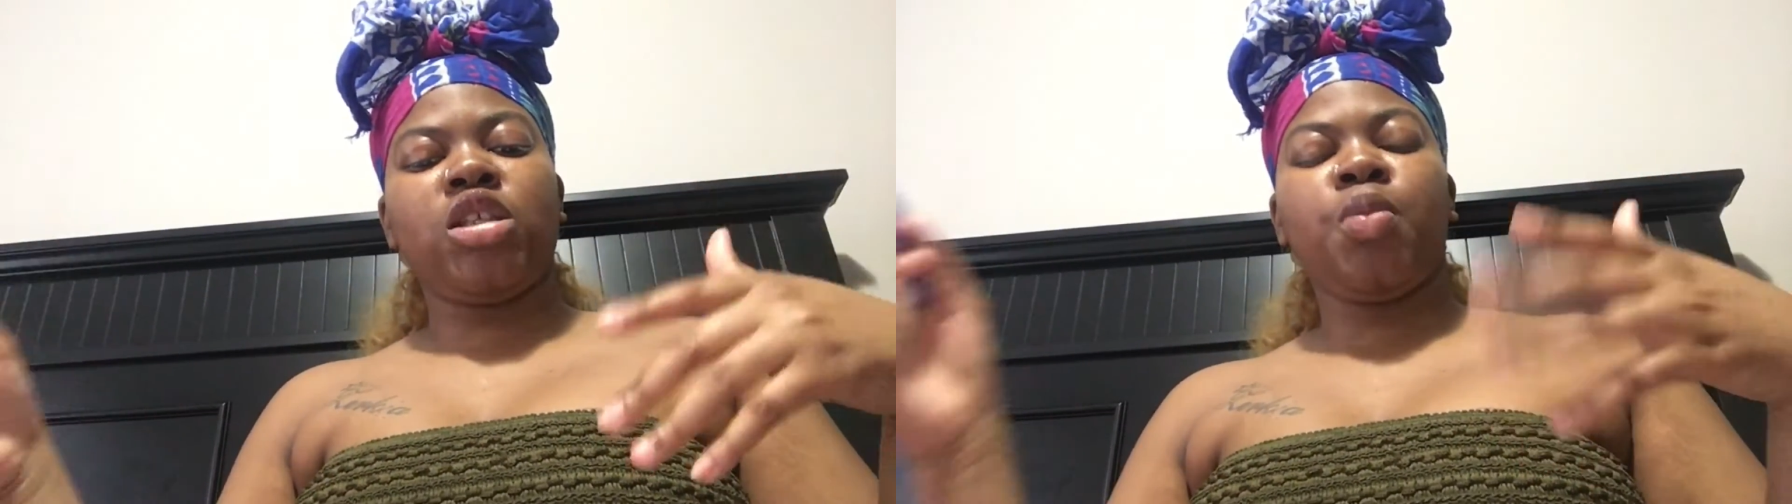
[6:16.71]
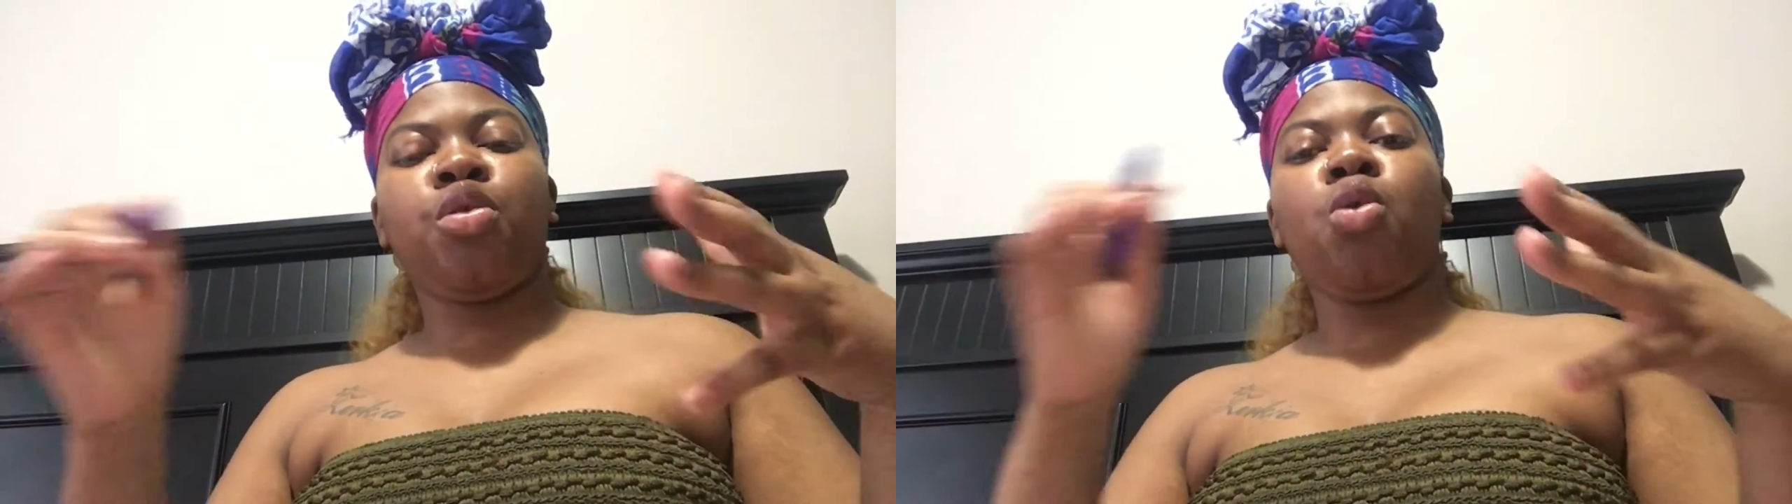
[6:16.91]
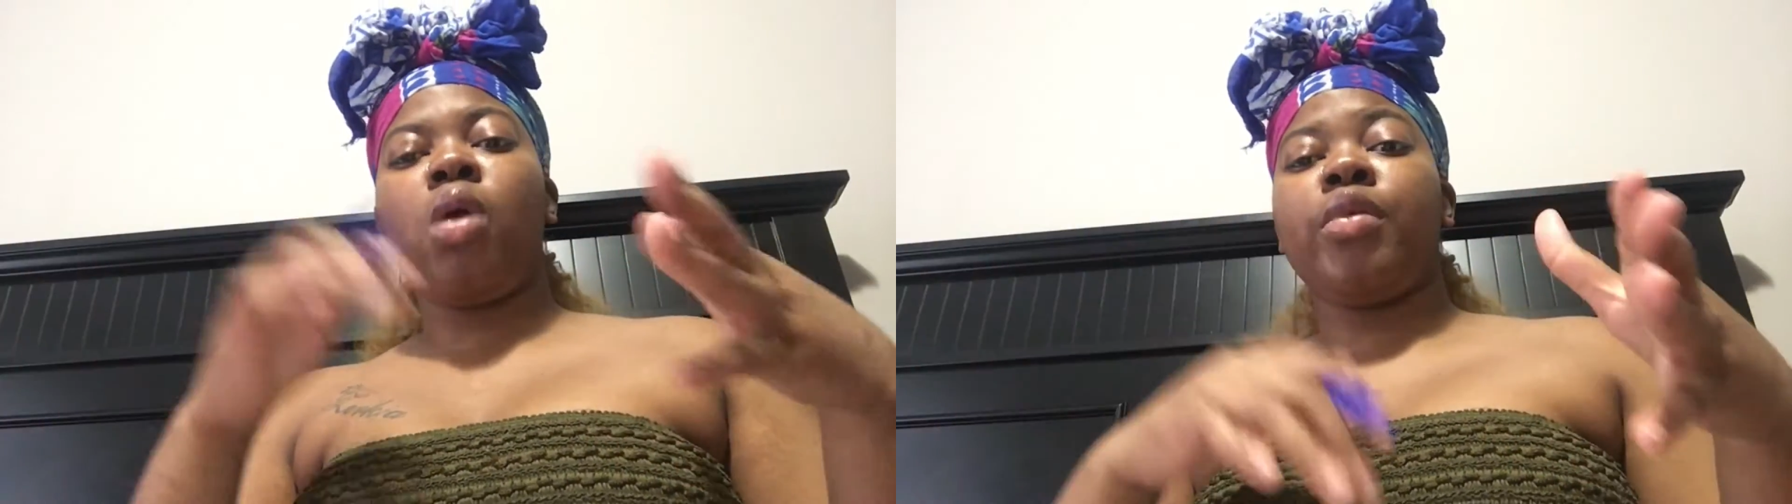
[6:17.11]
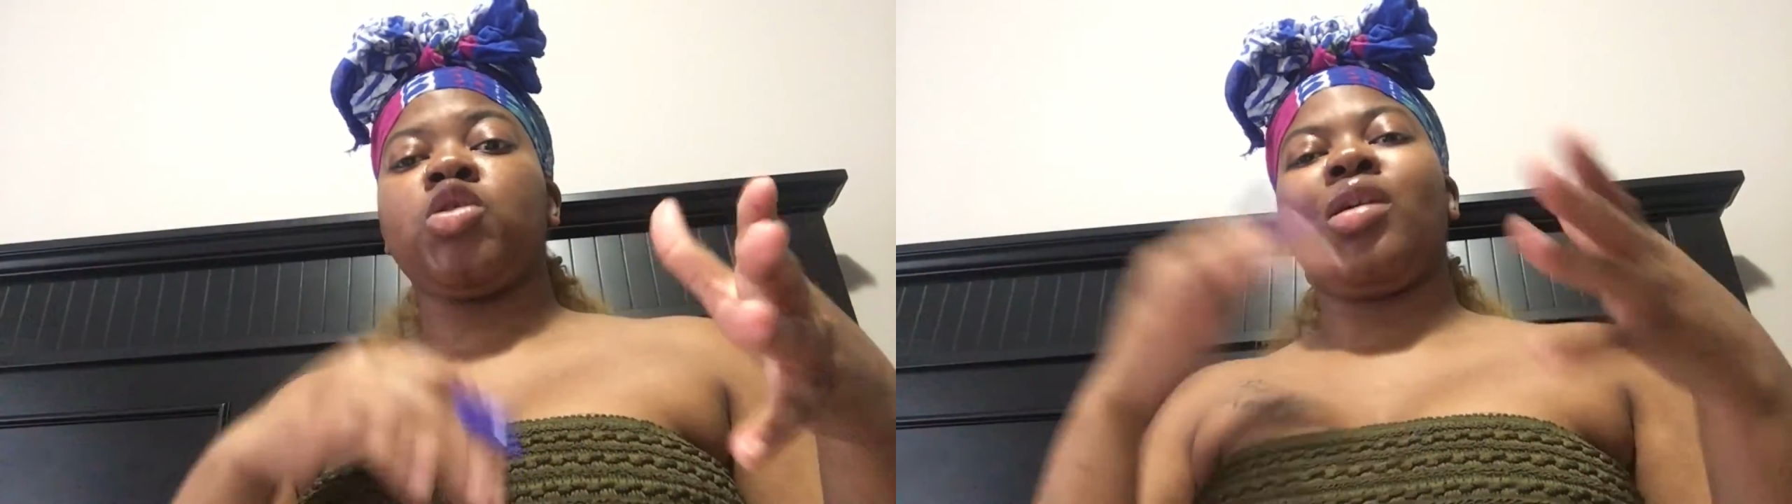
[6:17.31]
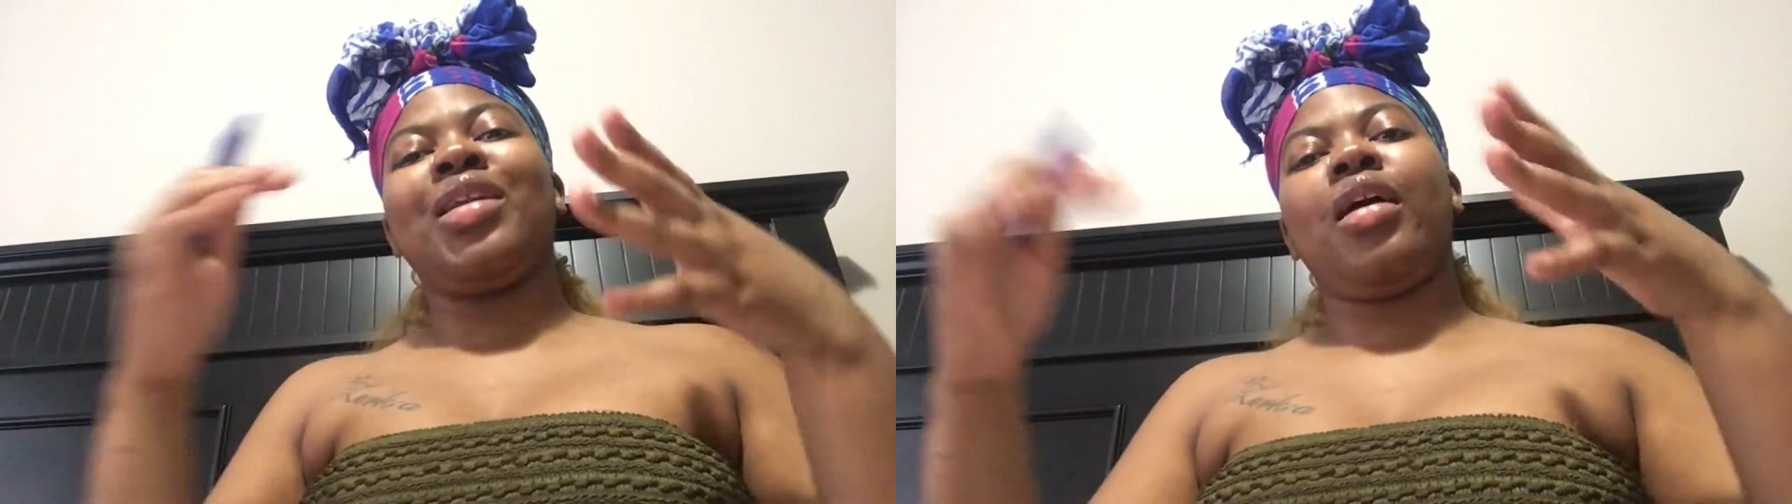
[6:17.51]
to put women
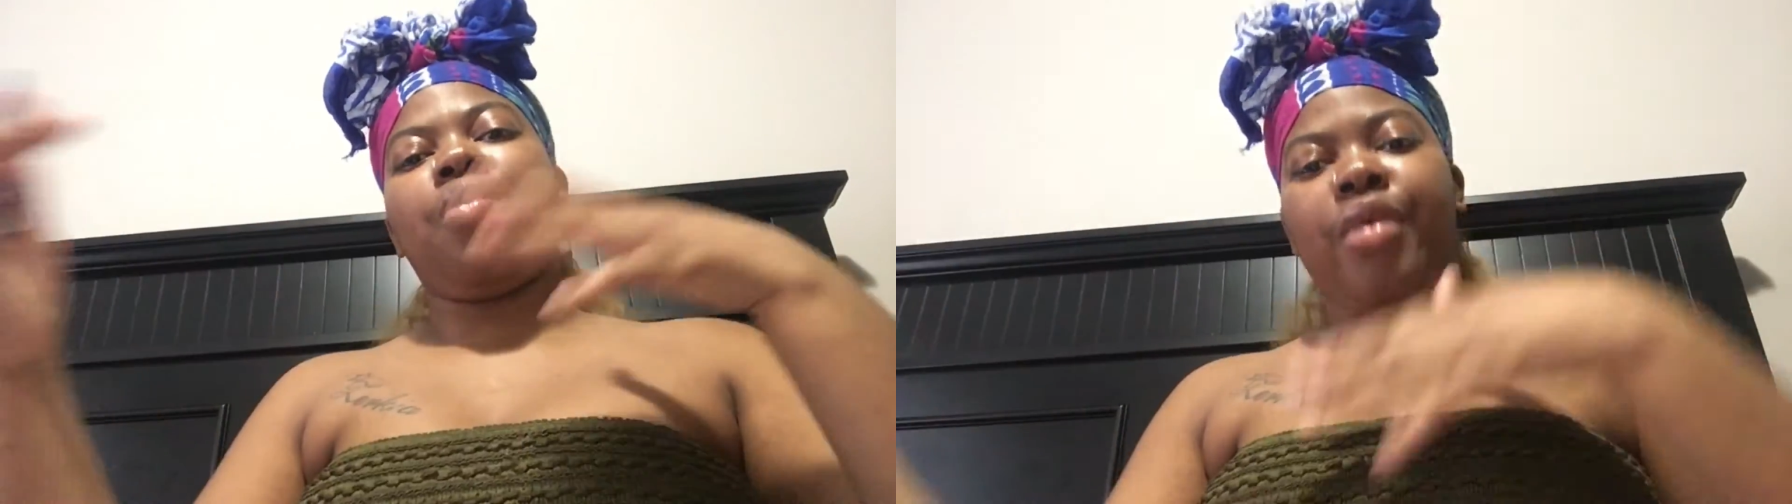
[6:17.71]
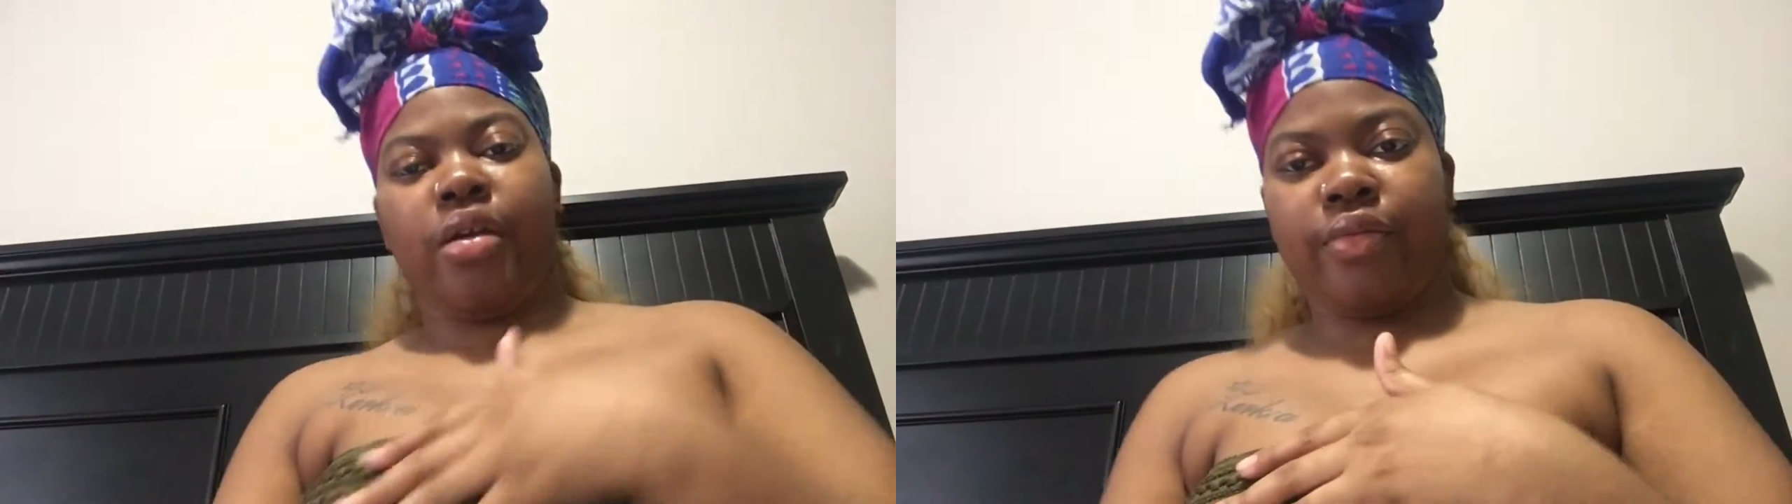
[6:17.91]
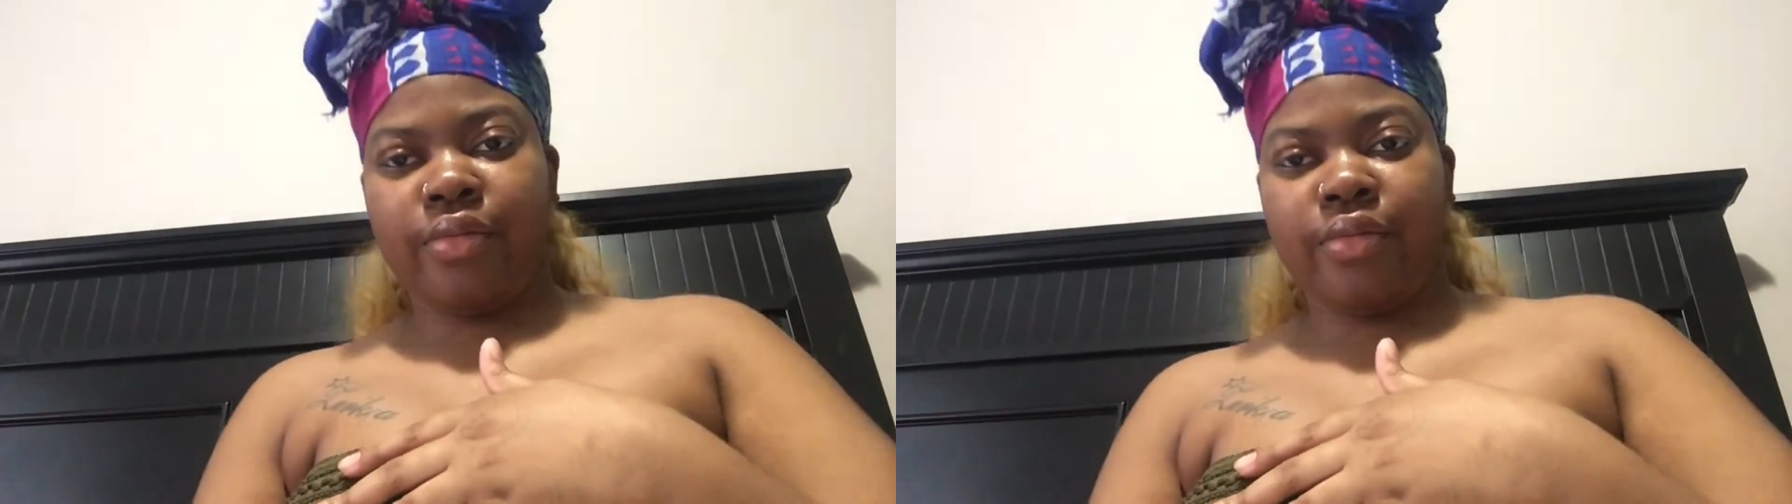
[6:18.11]
on layaway?